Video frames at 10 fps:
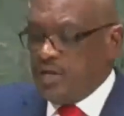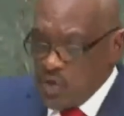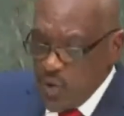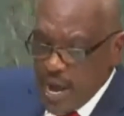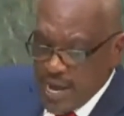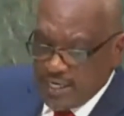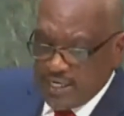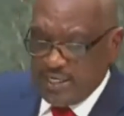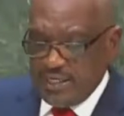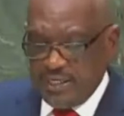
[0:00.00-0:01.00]
The
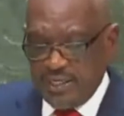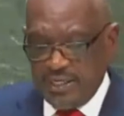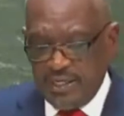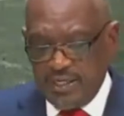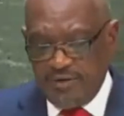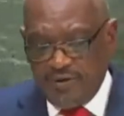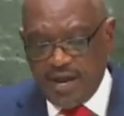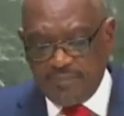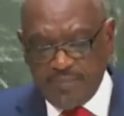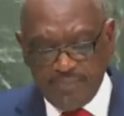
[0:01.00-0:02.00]
UN
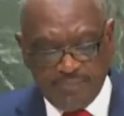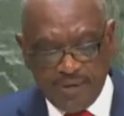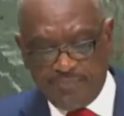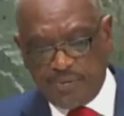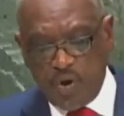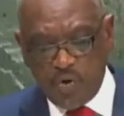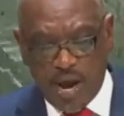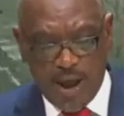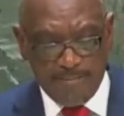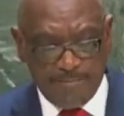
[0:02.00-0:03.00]
Development
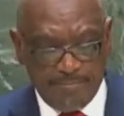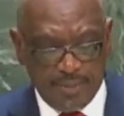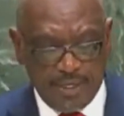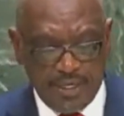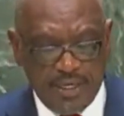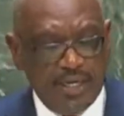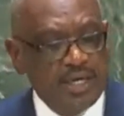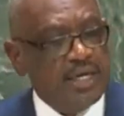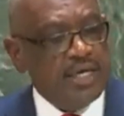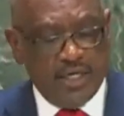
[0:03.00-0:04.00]
Program
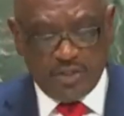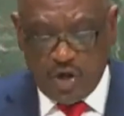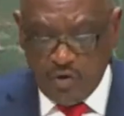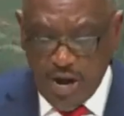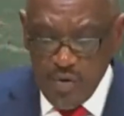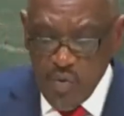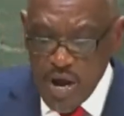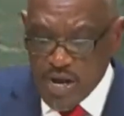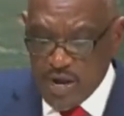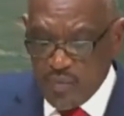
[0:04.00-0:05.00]
is already
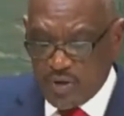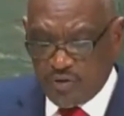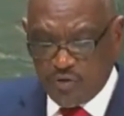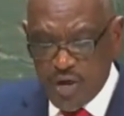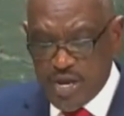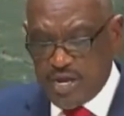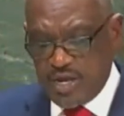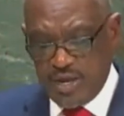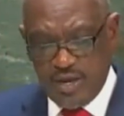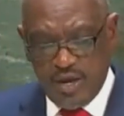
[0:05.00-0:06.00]
working with
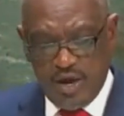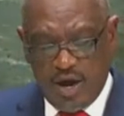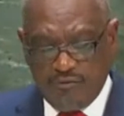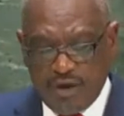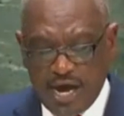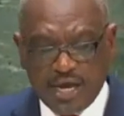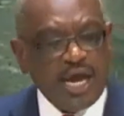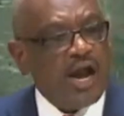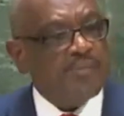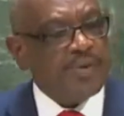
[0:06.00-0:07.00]
3 of our
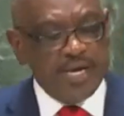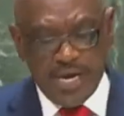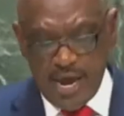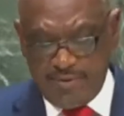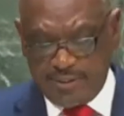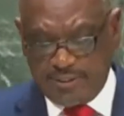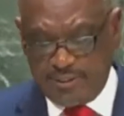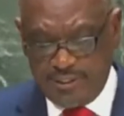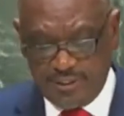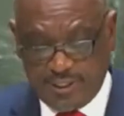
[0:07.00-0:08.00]
Caribbean
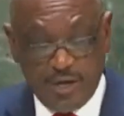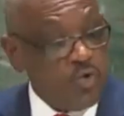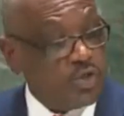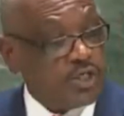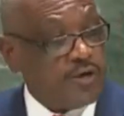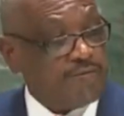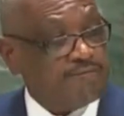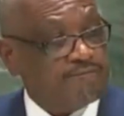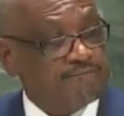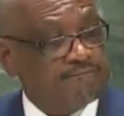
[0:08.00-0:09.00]
neighbors, St. Lucia,
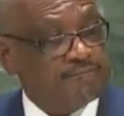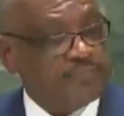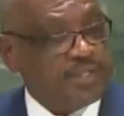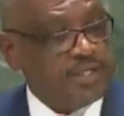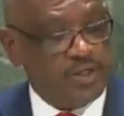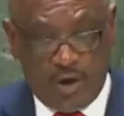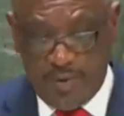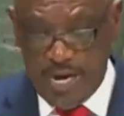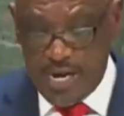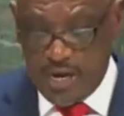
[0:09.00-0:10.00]

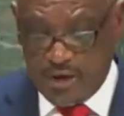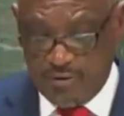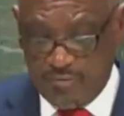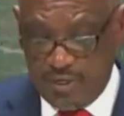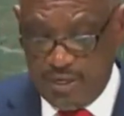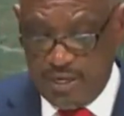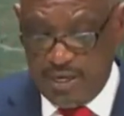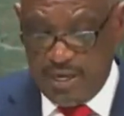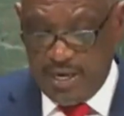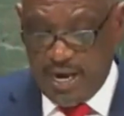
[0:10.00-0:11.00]
Dominica,
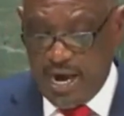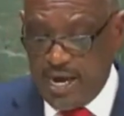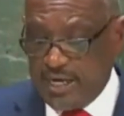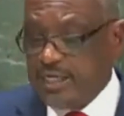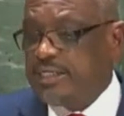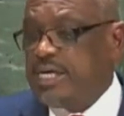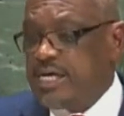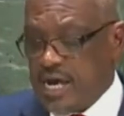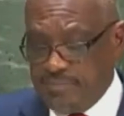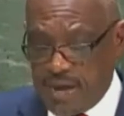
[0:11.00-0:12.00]
and
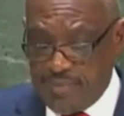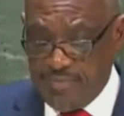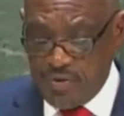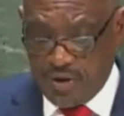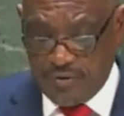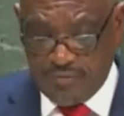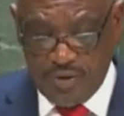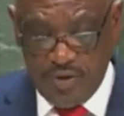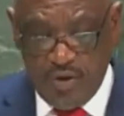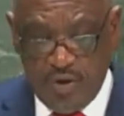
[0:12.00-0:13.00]
Antigua and Barbuda,
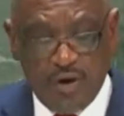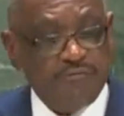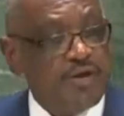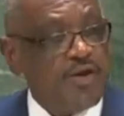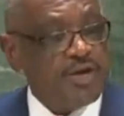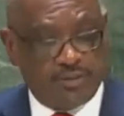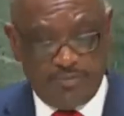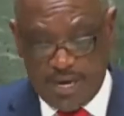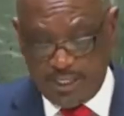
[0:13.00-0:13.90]
on various